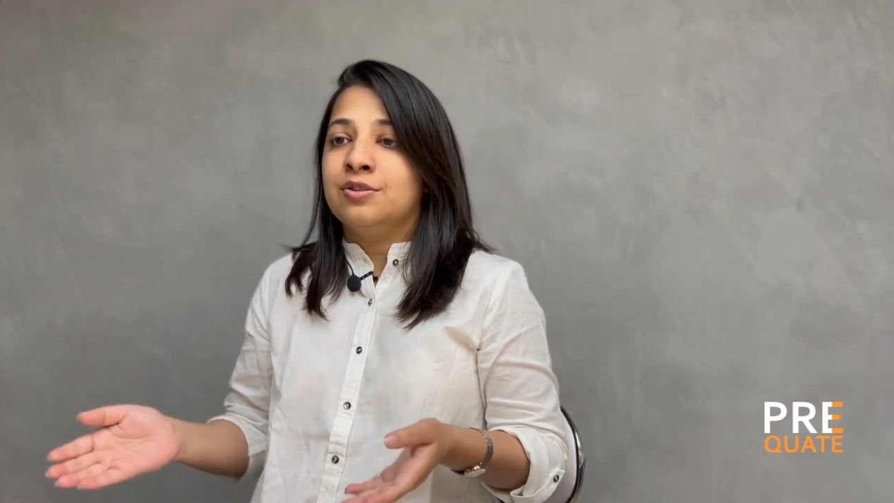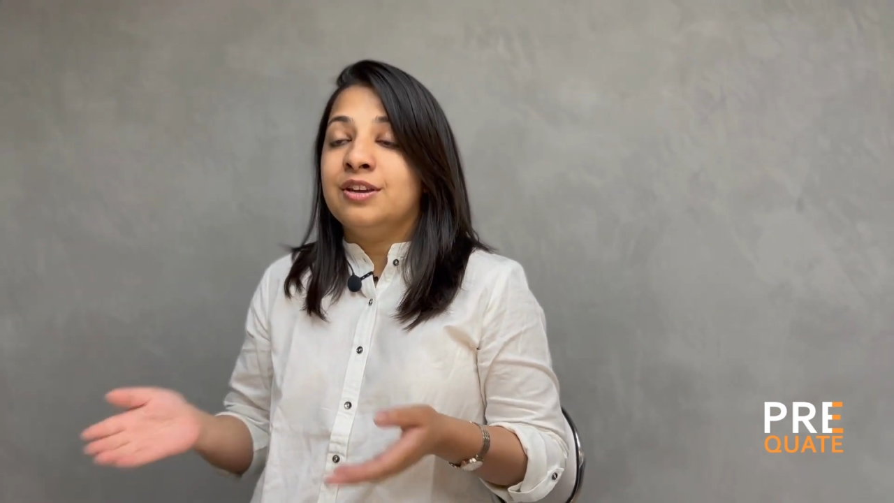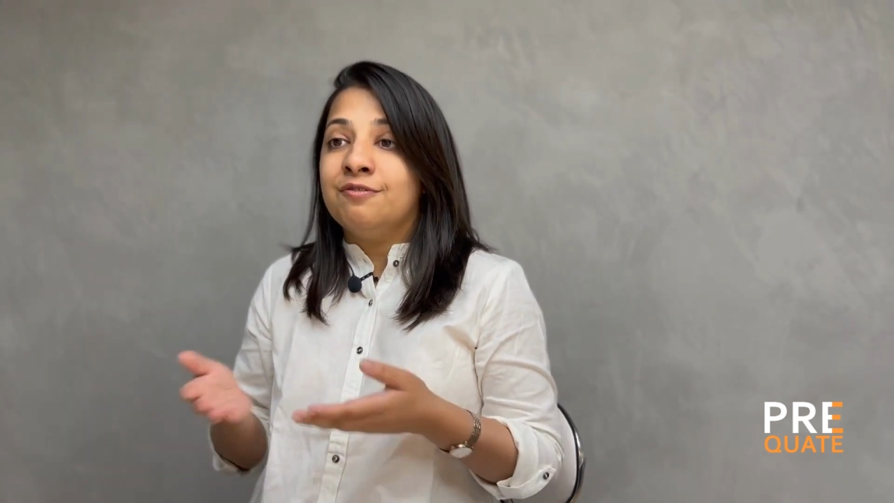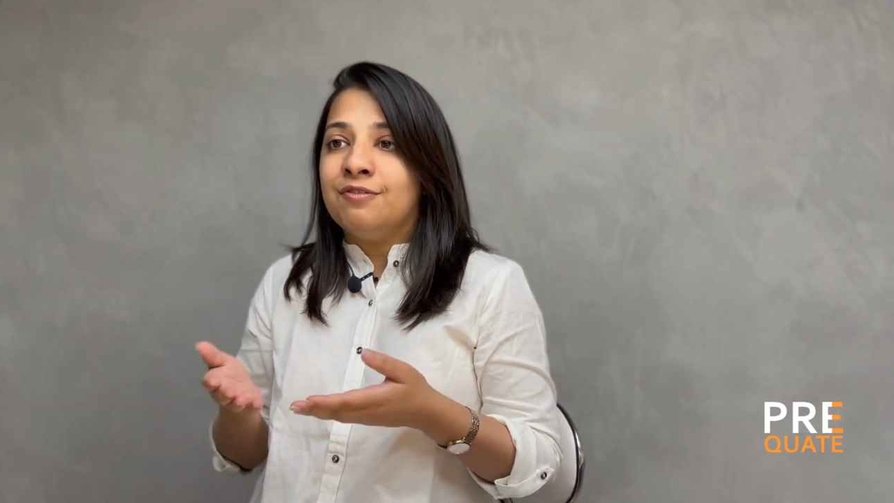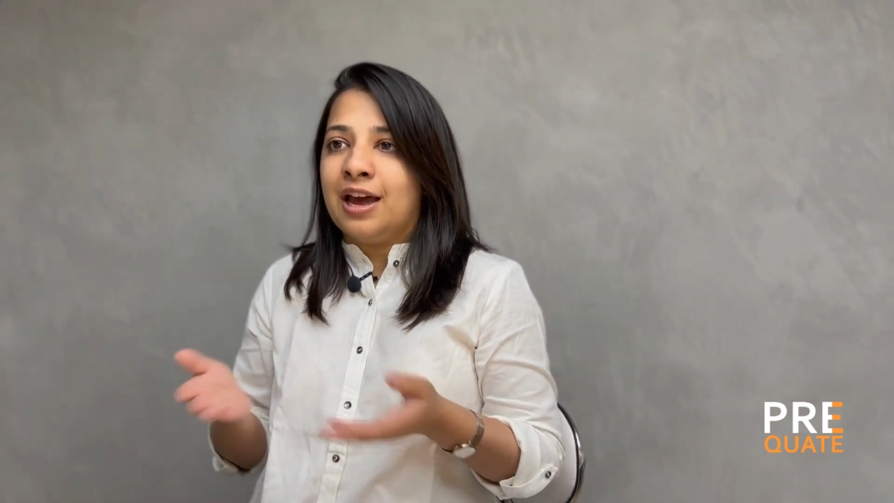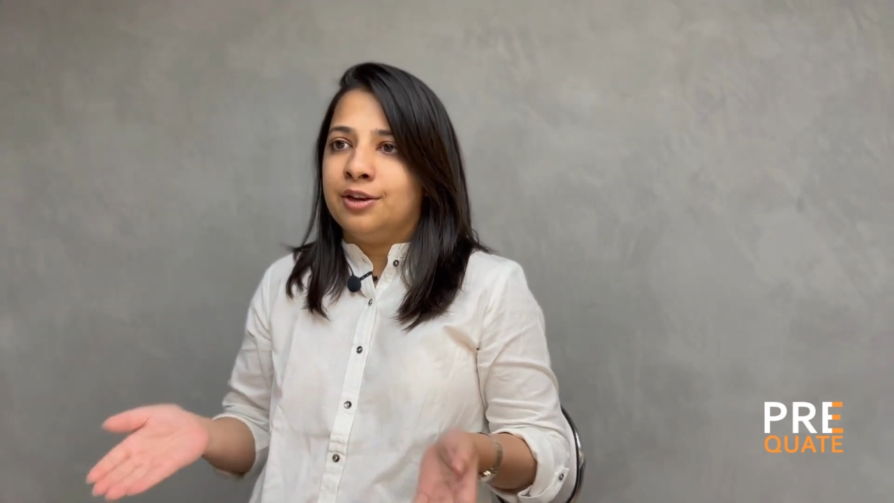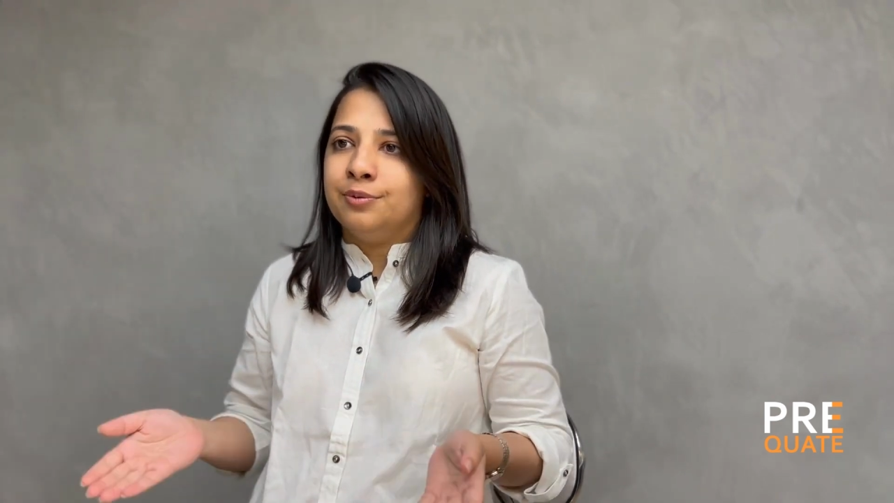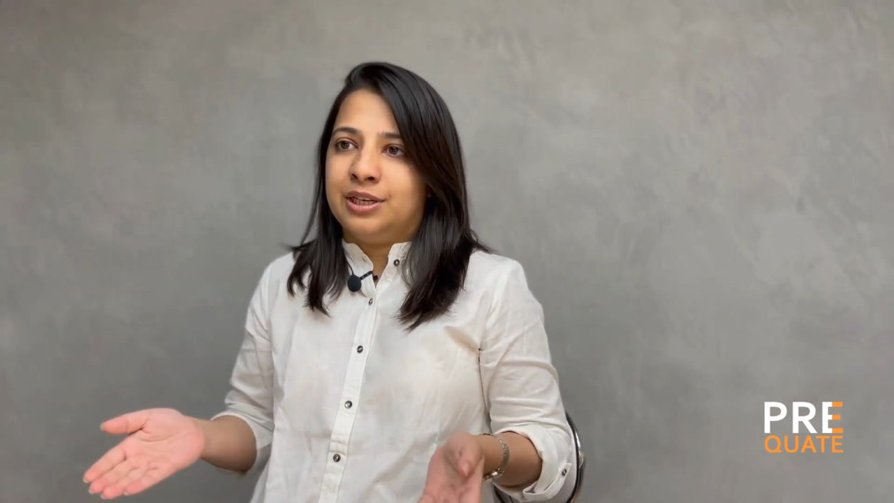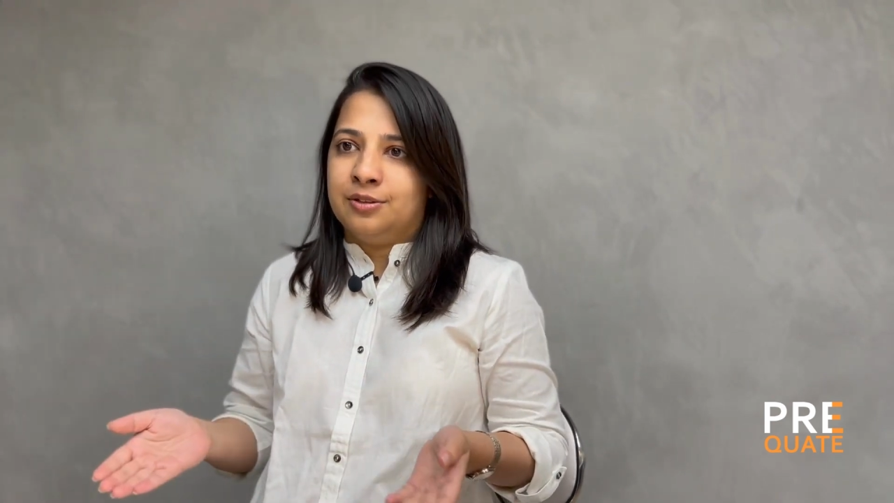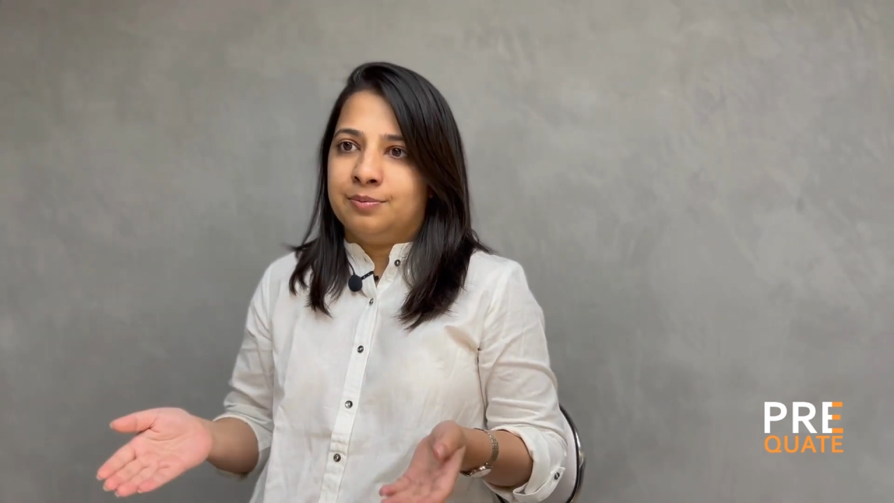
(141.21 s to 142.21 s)

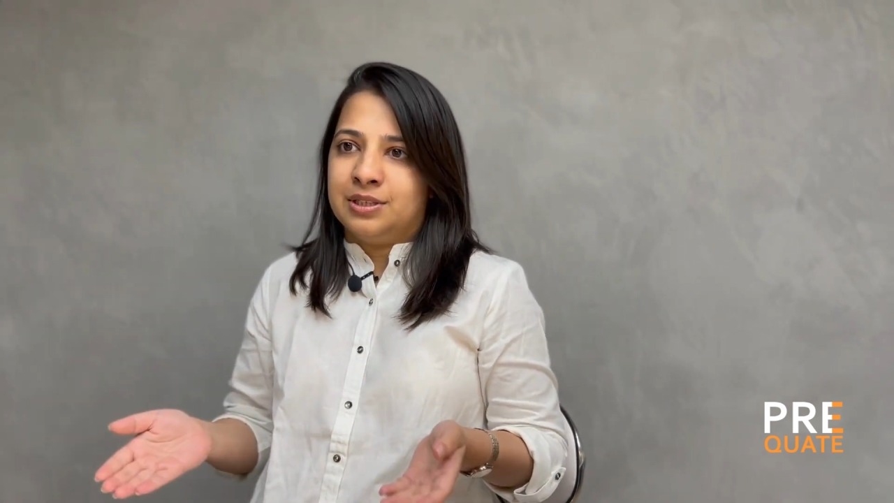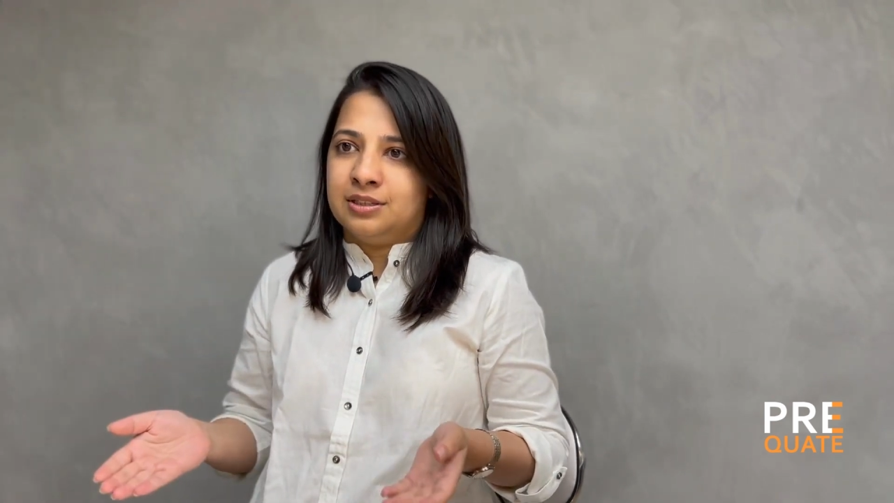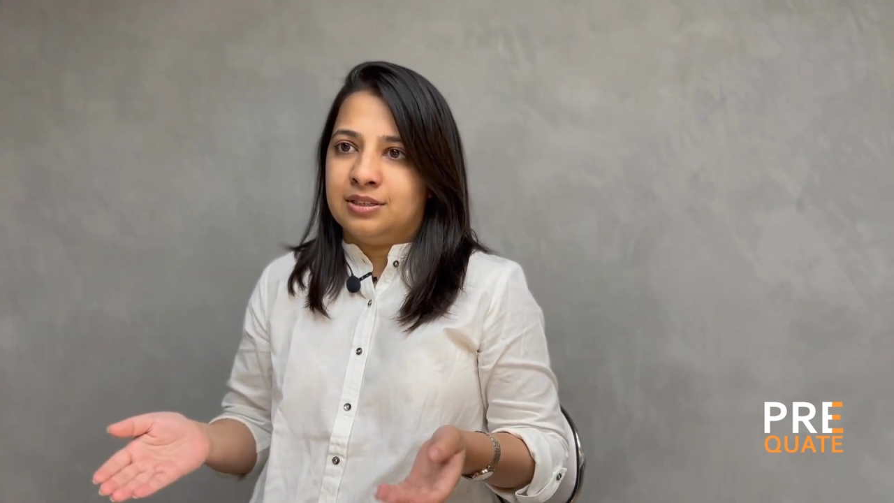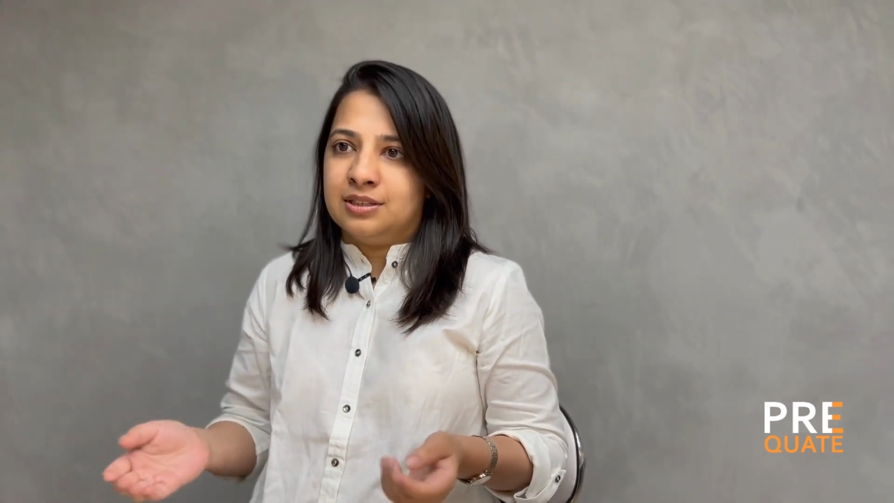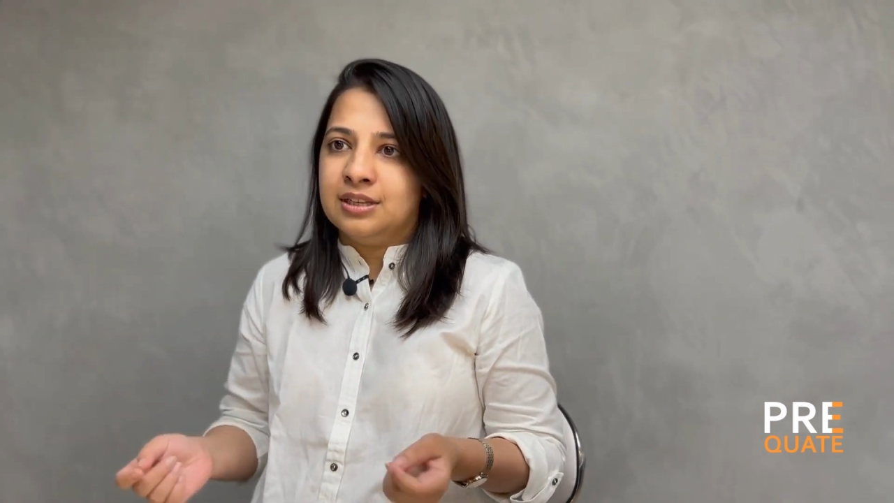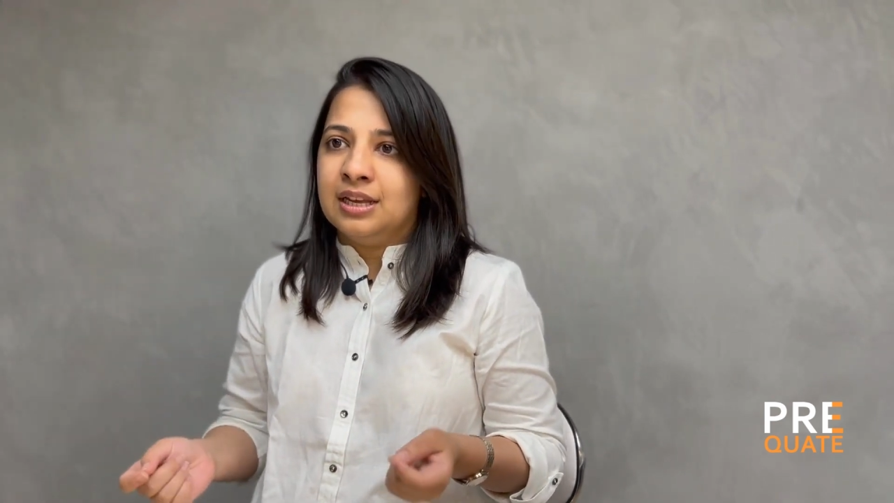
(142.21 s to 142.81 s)
evaluate the business.